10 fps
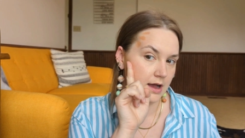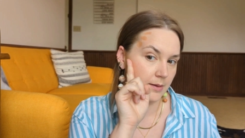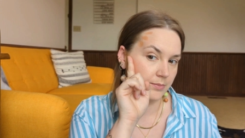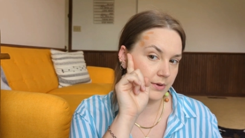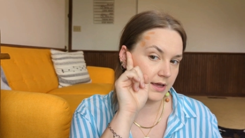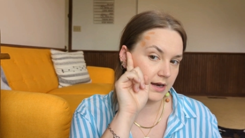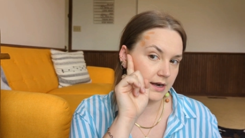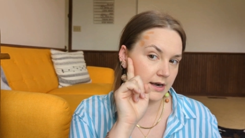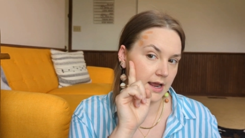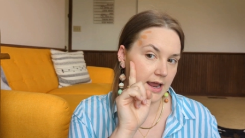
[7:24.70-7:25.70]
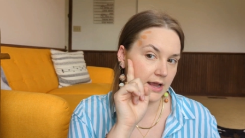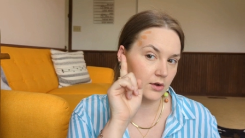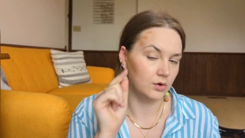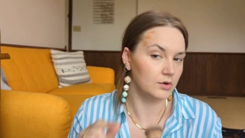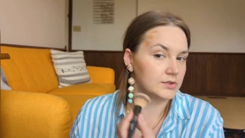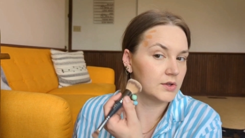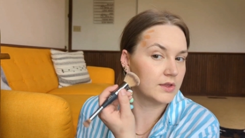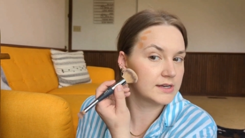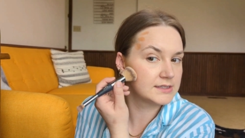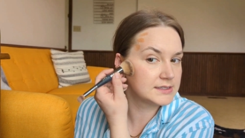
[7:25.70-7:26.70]
up and at an angle so
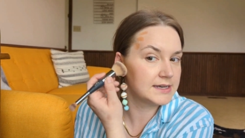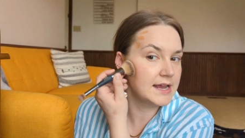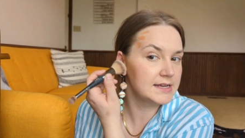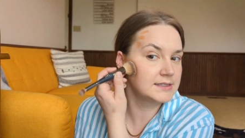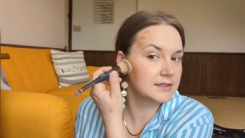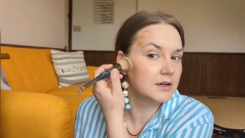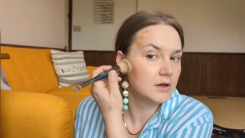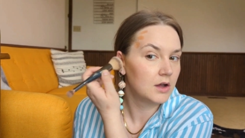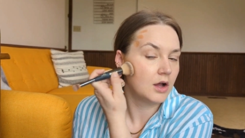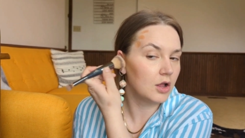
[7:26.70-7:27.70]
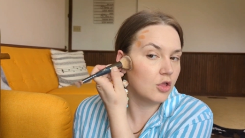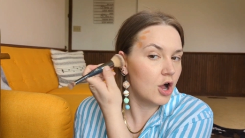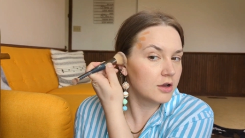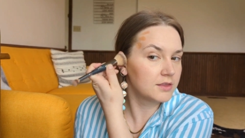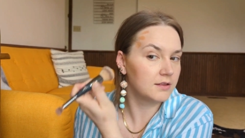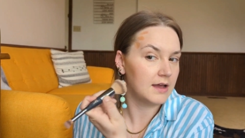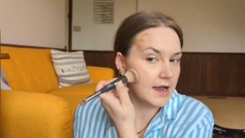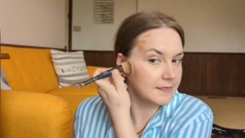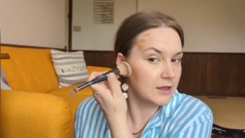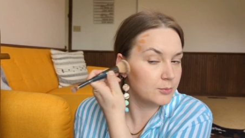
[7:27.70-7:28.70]
that it stays along the
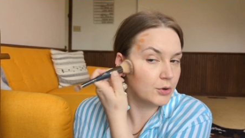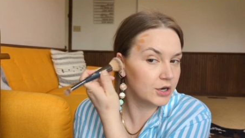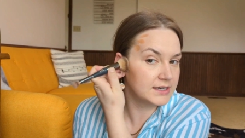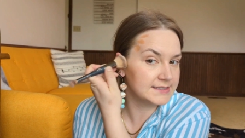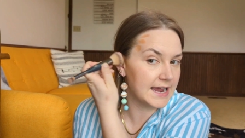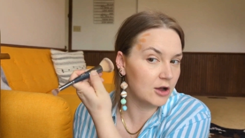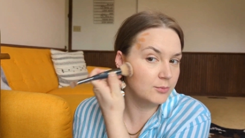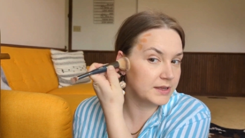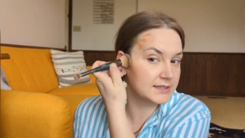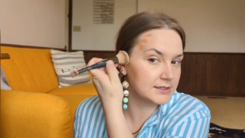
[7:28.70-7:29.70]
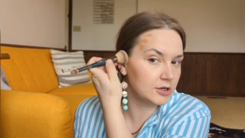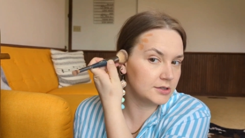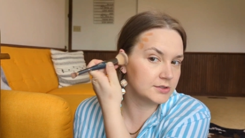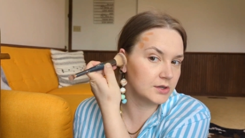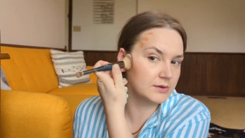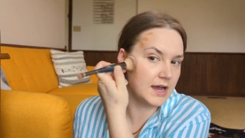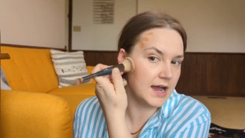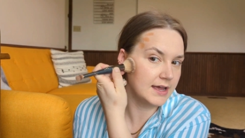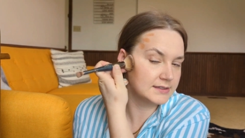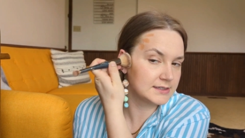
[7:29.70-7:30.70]
line that you put it down, but it's also
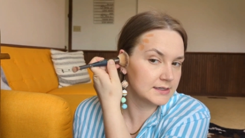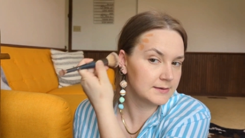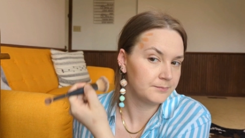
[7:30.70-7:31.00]
not